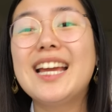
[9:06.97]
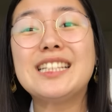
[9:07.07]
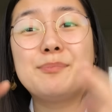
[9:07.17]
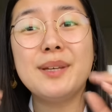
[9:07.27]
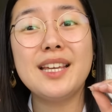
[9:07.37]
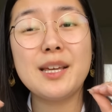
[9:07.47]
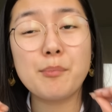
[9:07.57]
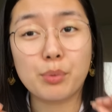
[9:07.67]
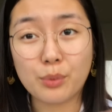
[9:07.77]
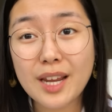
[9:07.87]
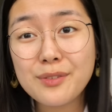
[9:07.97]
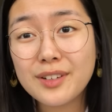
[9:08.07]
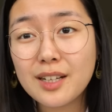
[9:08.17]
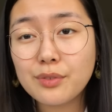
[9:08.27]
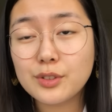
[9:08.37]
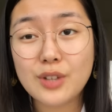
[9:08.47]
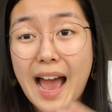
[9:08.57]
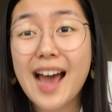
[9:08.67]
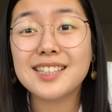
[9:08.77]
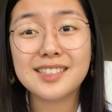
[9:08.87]
is being brave enough to
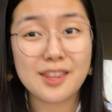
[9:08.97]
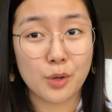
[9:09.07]
ask the